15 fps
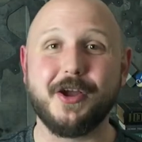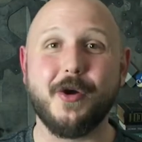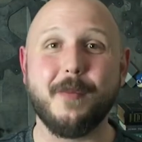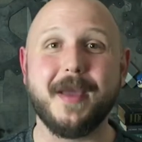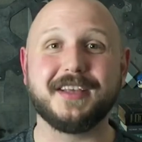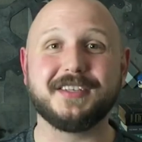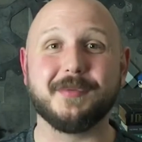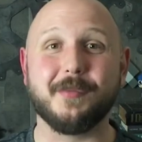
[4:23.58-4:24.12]

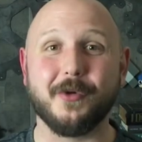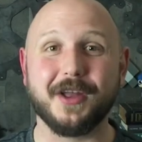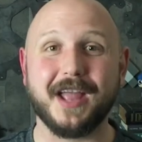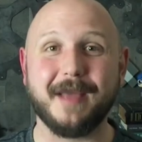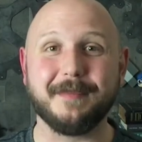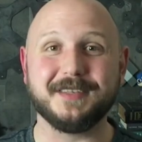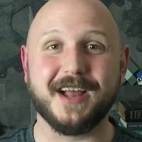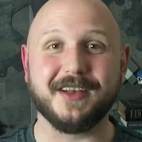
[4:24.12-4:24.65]
make some more
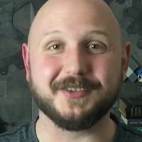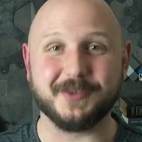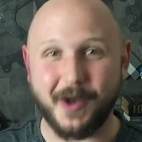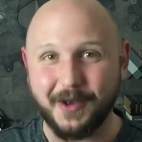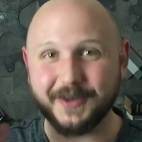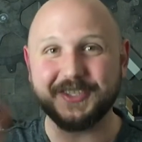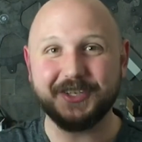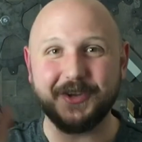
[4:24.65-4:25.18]
games now, so
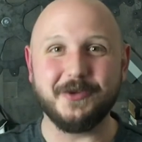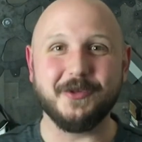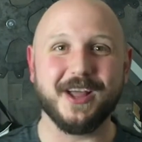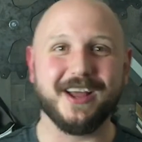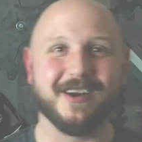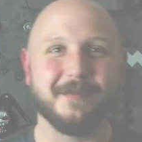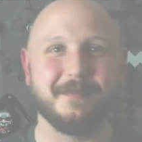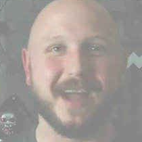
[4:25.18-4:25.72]
I'll see you
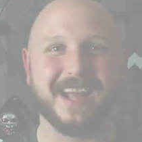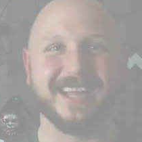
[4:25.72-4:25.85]
later. Bye.